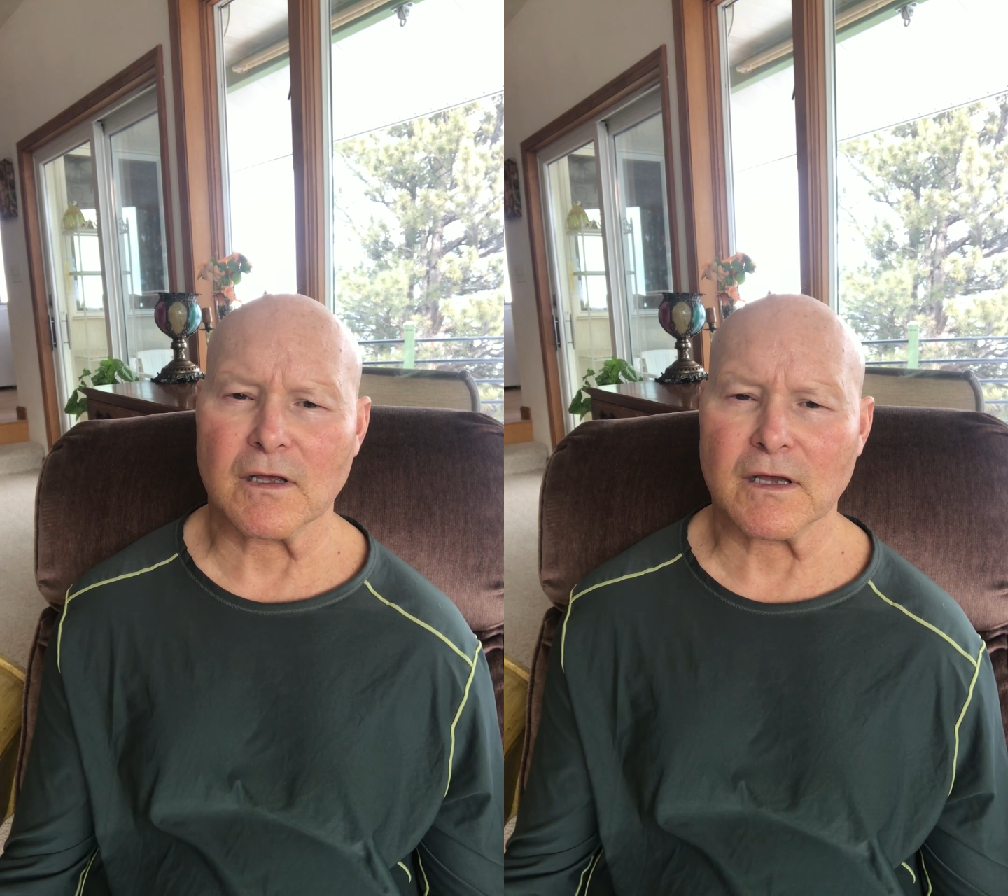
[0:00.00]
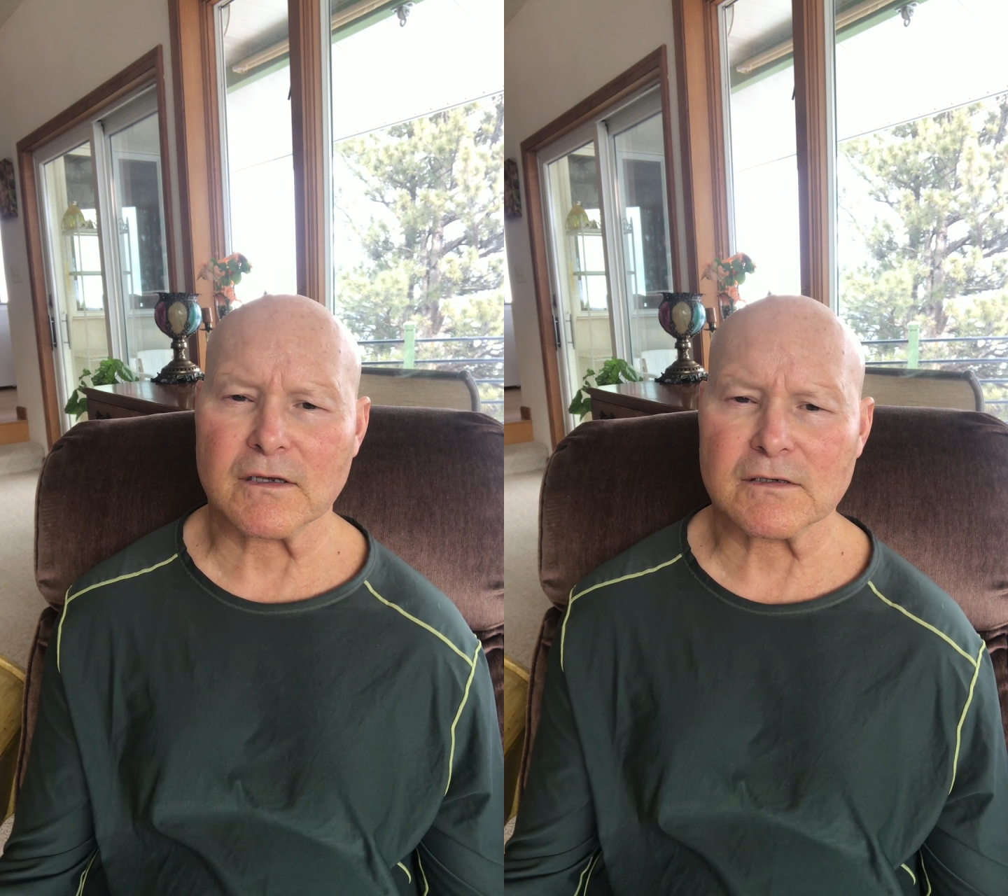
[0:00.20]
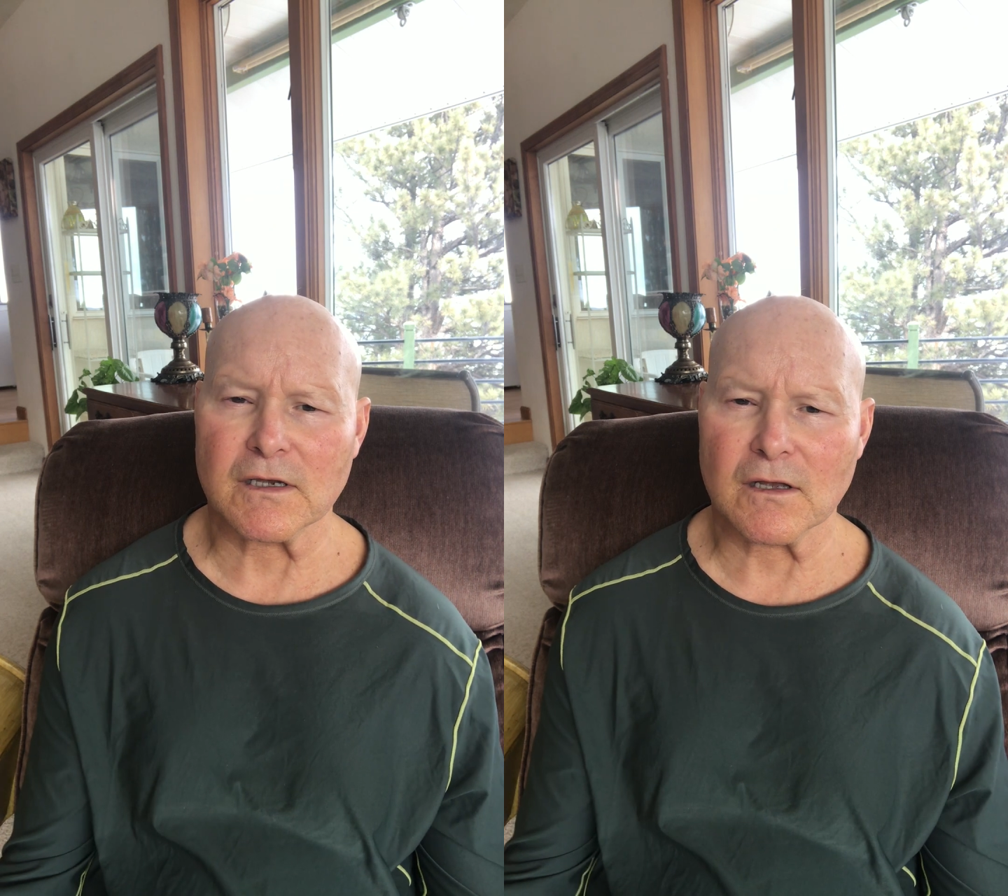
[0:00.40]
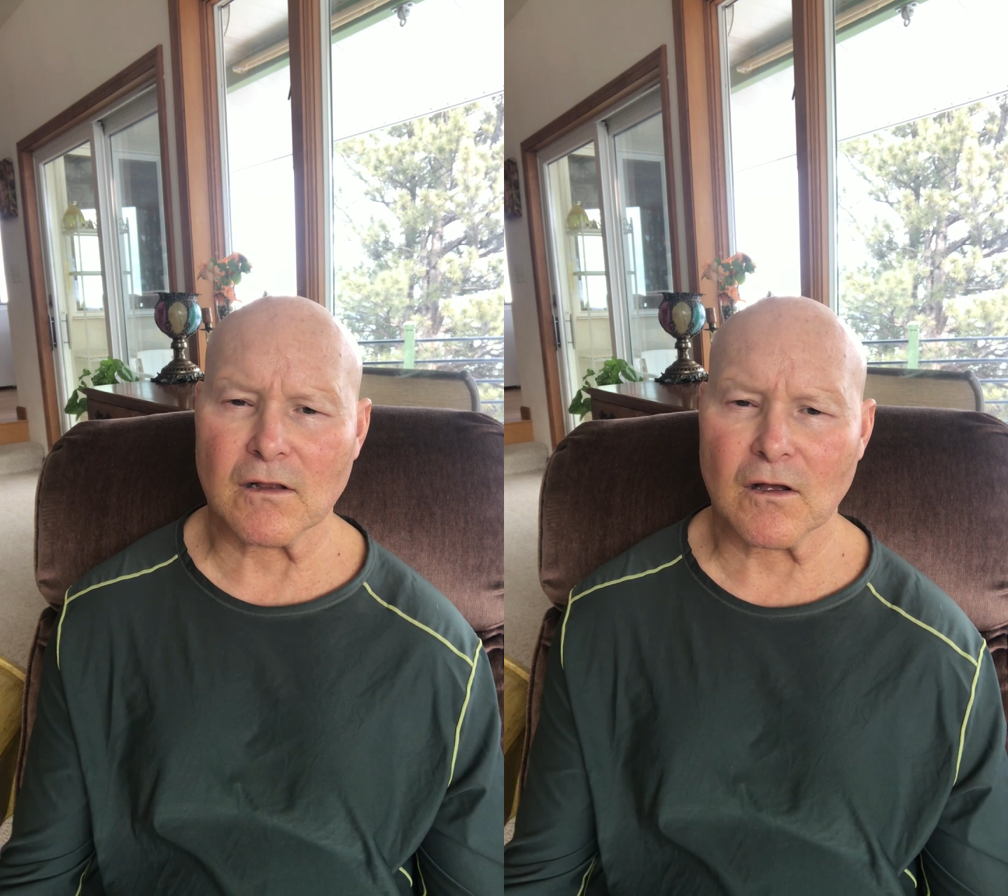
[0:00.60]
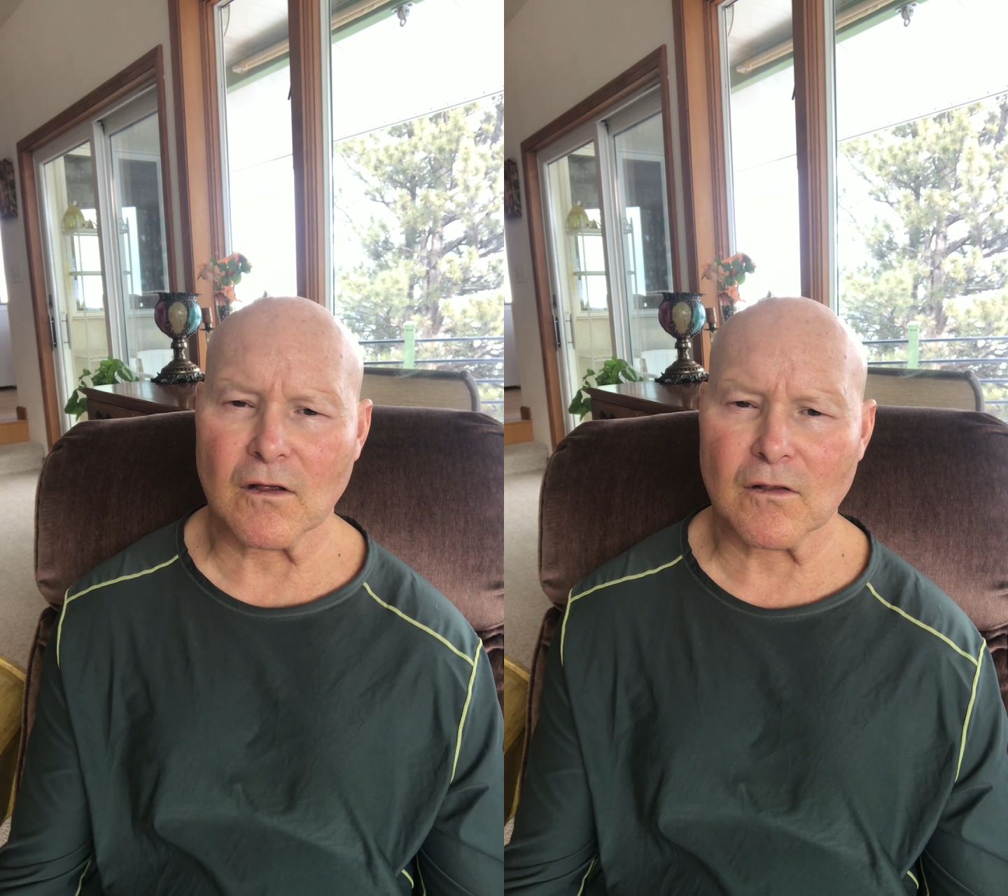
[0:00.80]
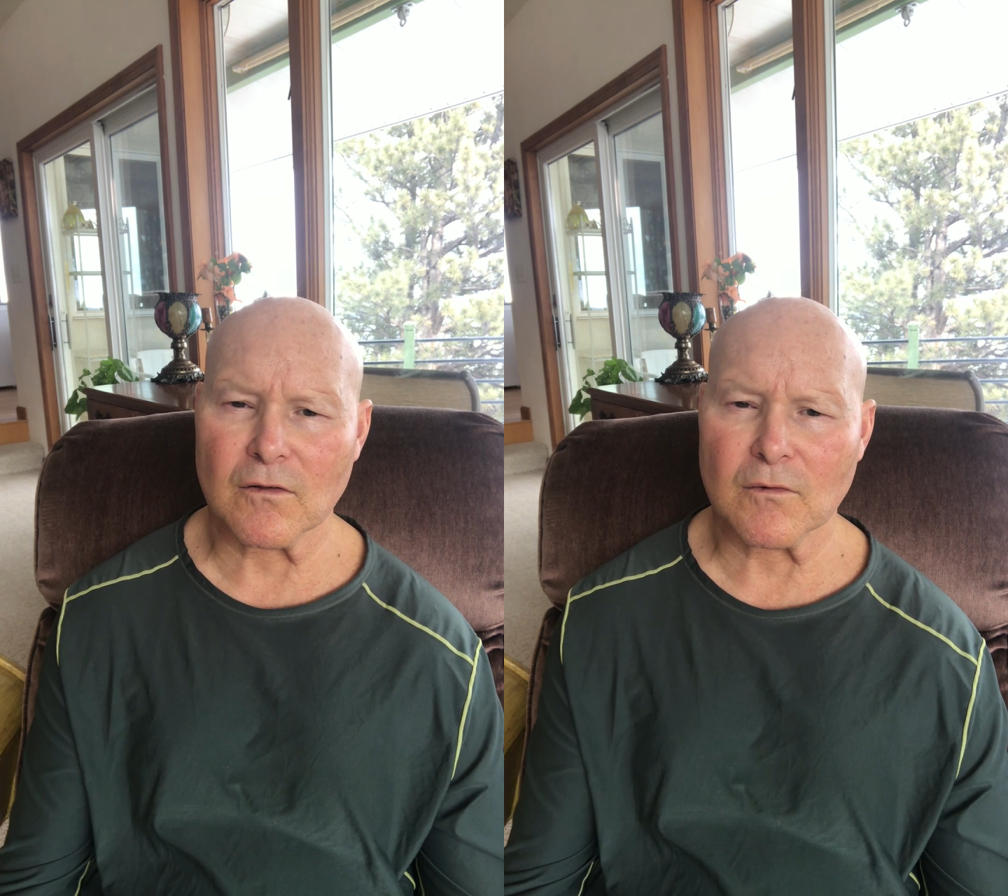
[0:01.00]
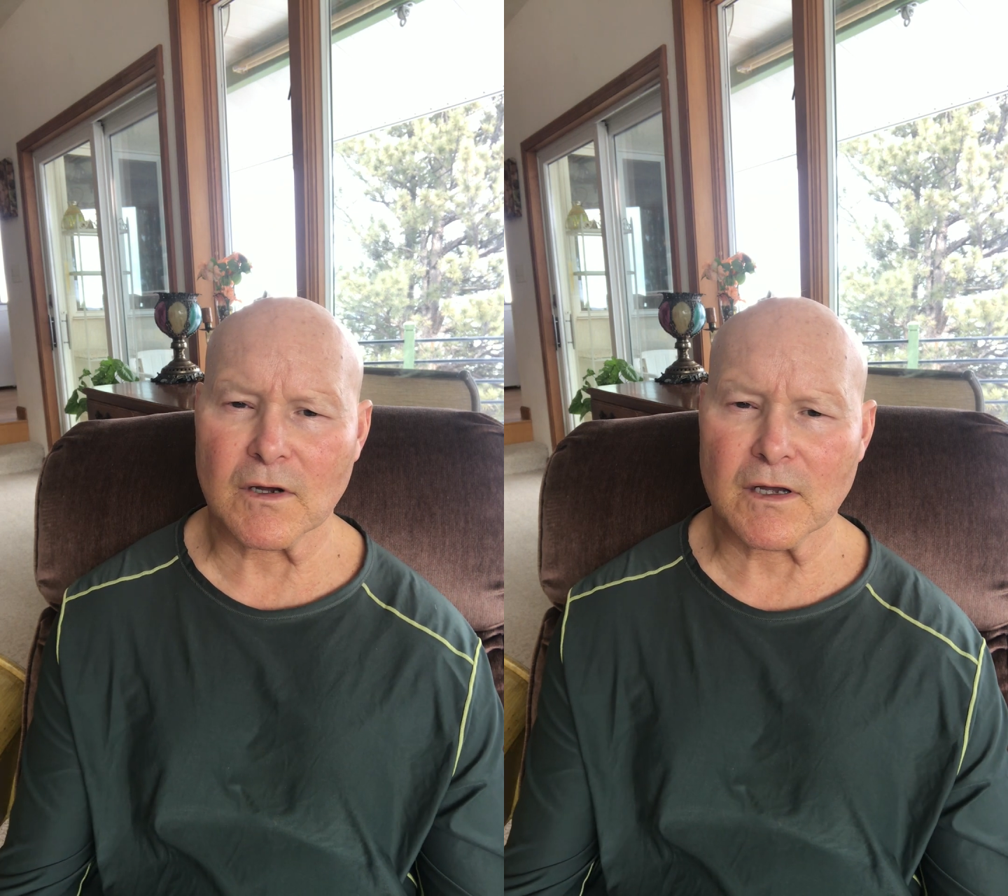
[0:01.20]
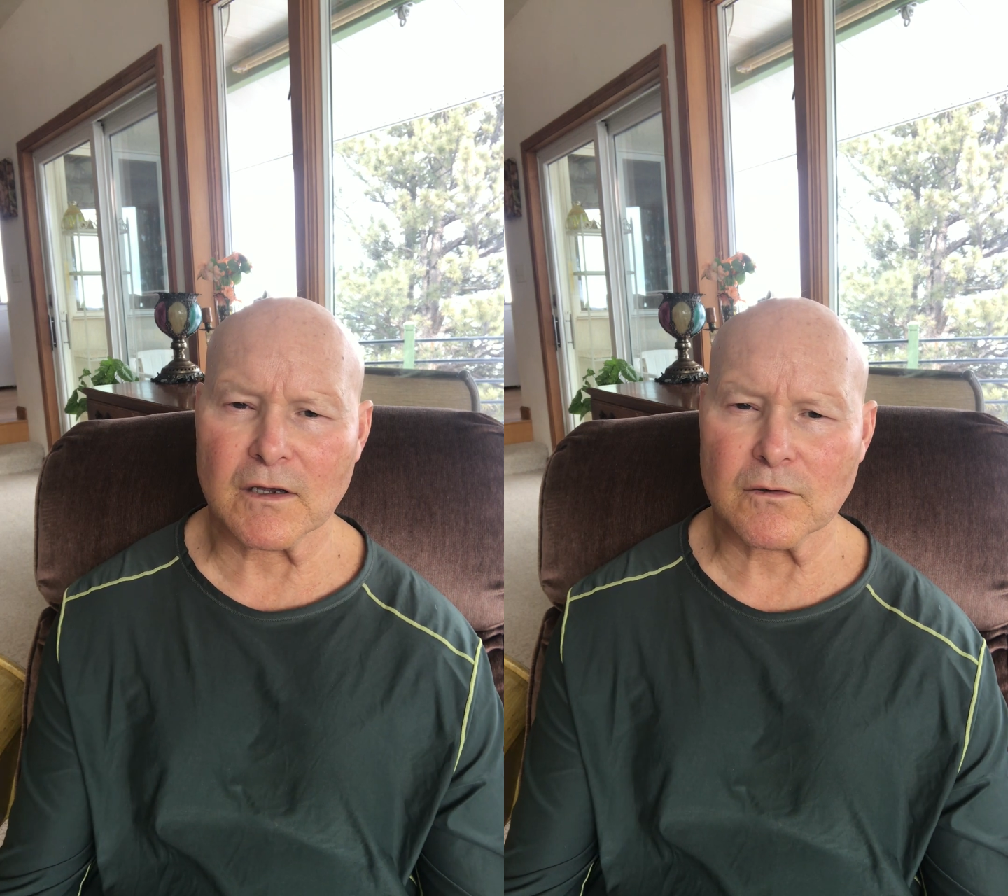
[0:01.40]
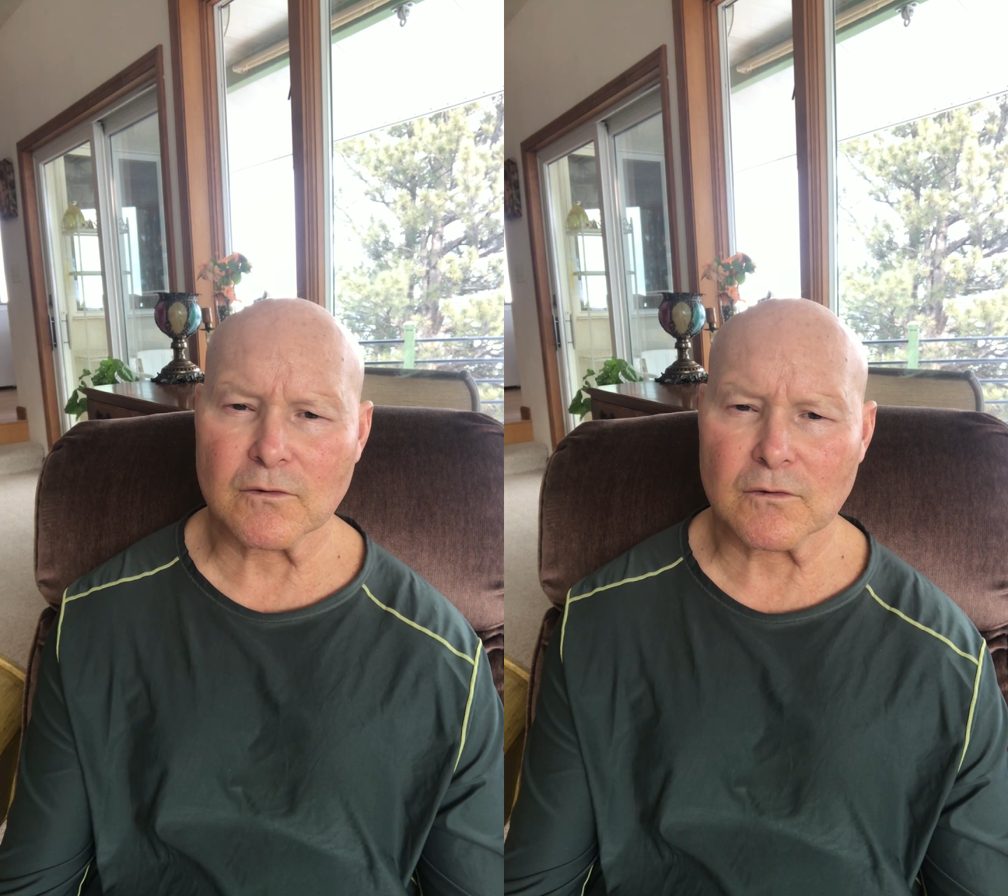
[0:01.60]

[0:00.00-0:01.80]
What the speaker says: Exhale all the way.